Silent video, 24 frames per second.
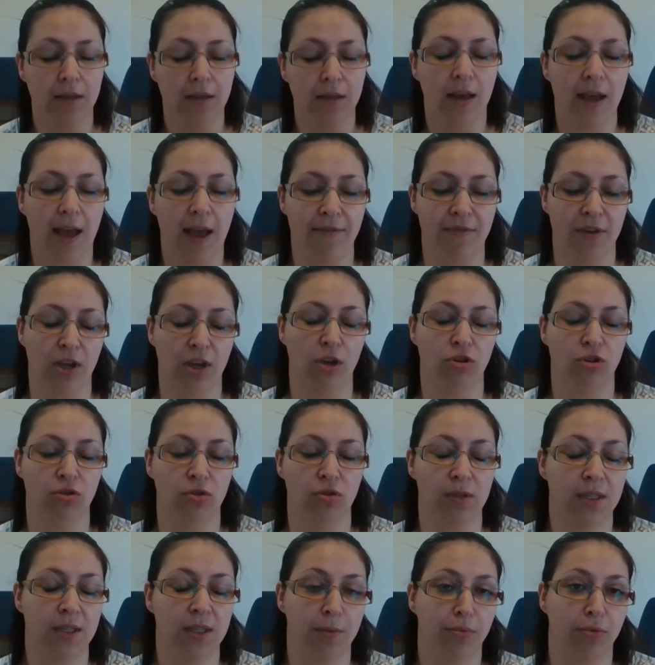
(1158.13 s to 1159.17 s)
having
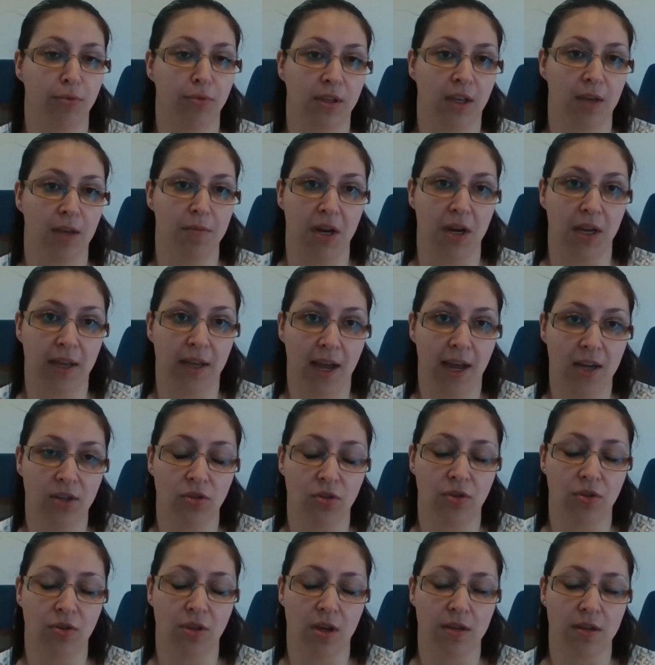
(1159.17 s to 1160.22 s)
issued separate
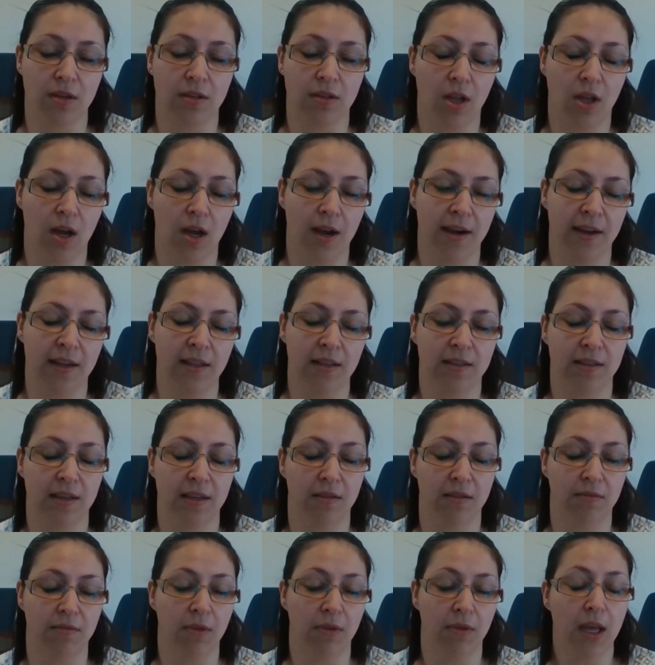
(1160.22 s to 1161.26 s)
communication to those clients.
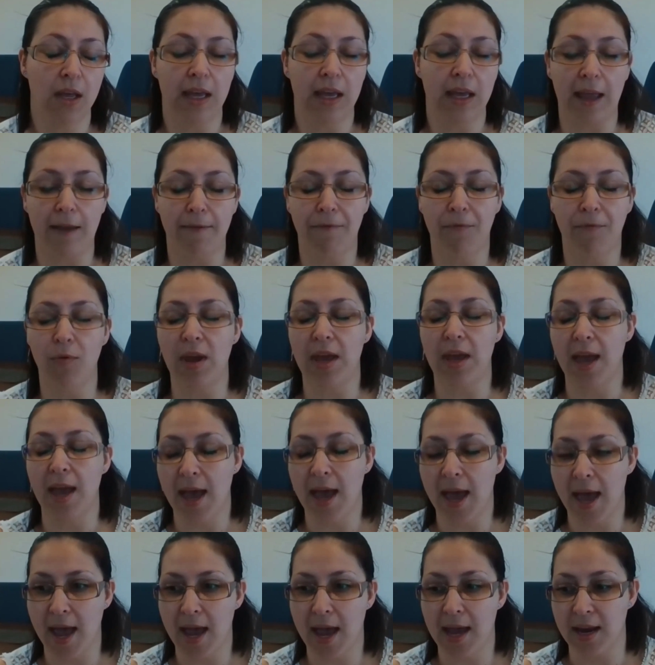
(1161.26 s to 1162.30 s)
And if we
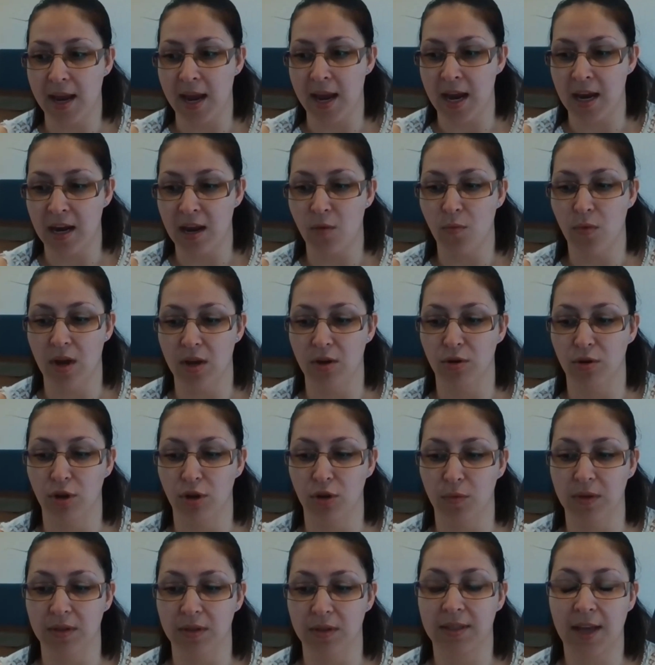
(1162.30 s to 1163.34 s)
had anyone who
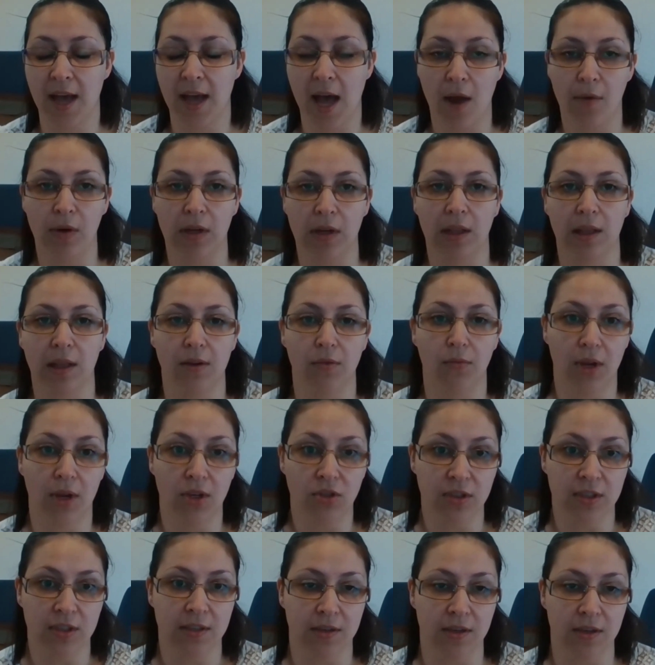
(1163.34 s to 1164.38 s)
was currently
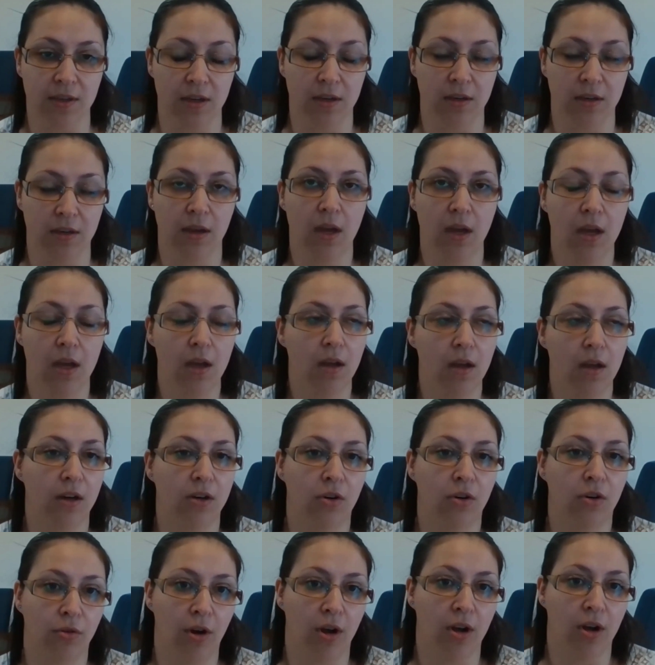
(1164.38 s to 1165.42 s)
registered
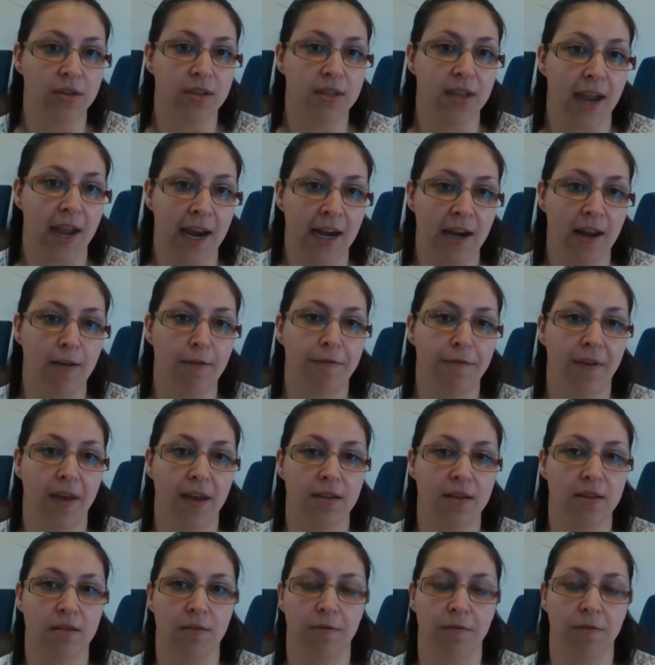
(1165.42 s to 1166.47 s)
across any
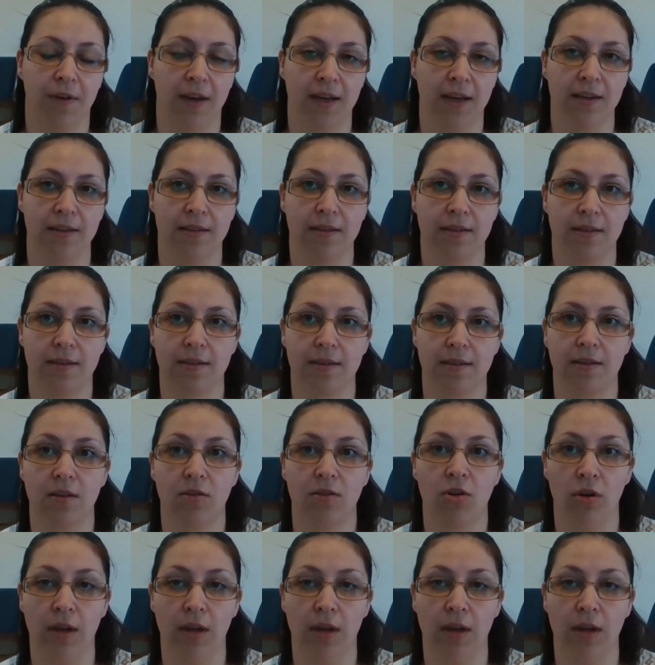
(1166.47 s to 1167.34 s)
face-to-face